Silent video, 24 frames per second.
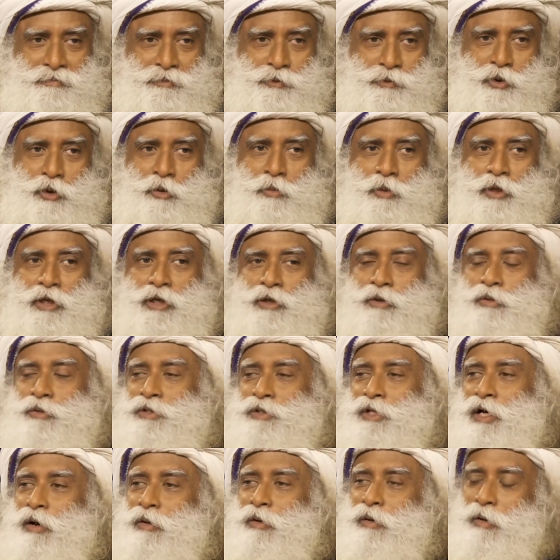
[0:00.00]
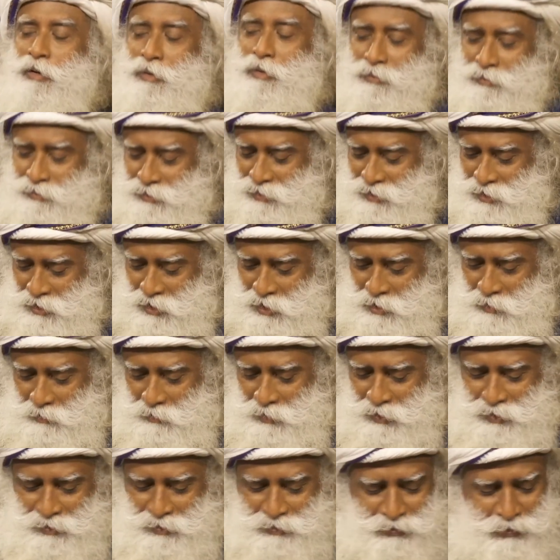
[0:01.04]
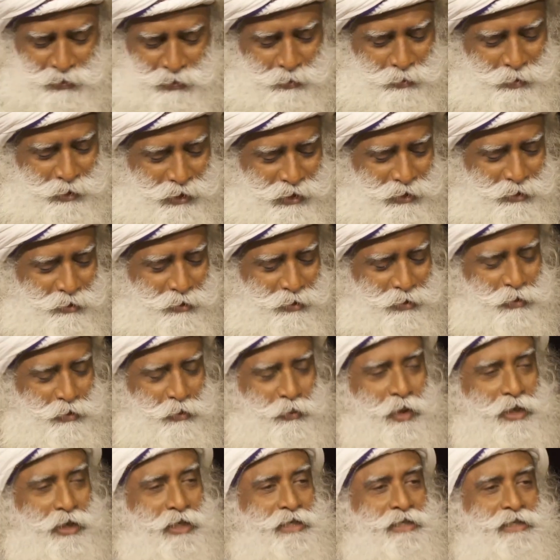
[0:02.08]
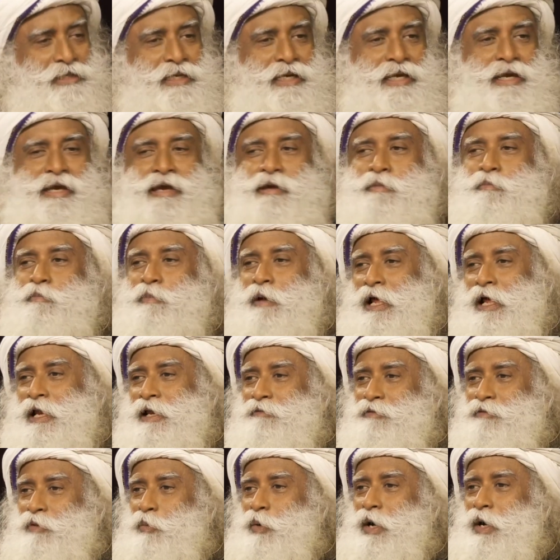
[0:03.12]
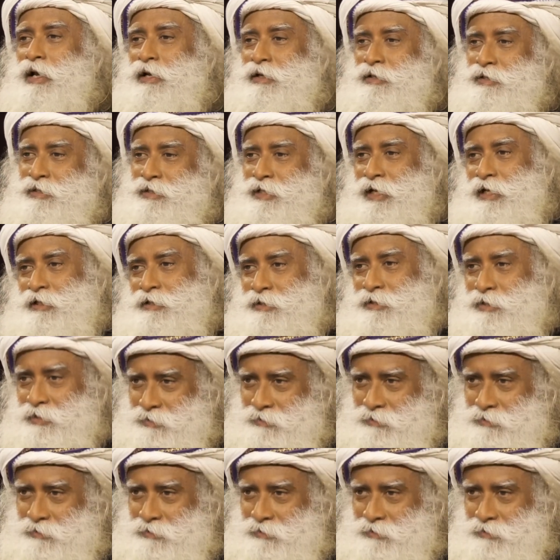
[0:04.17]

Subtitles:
Nobody knows how long, because nobody knows what is the game plan of the virus yet.